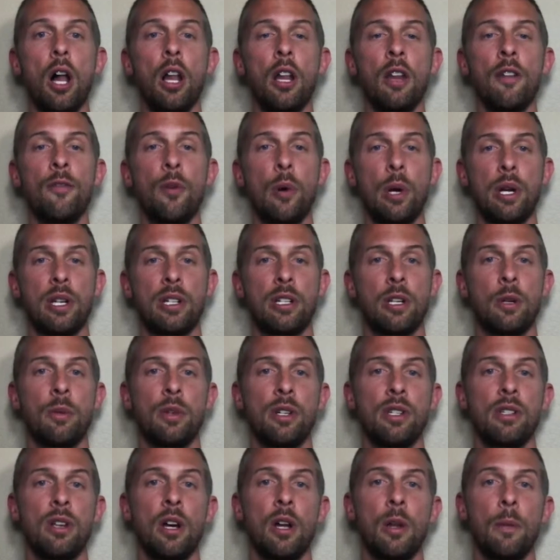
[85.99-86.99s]
all of which can
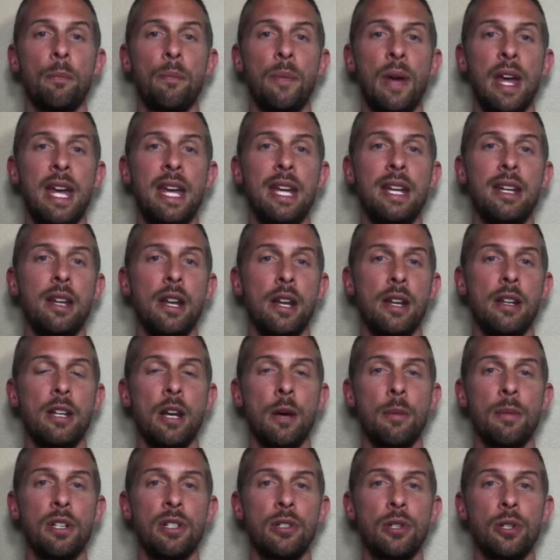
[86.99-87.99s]
result in pain,
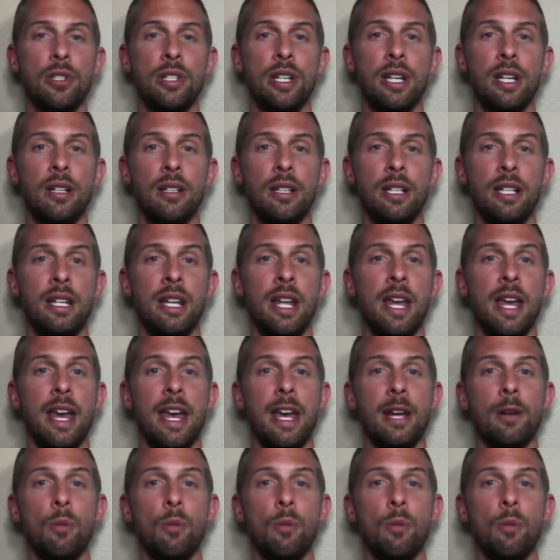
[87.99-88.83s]
numbness or tingling,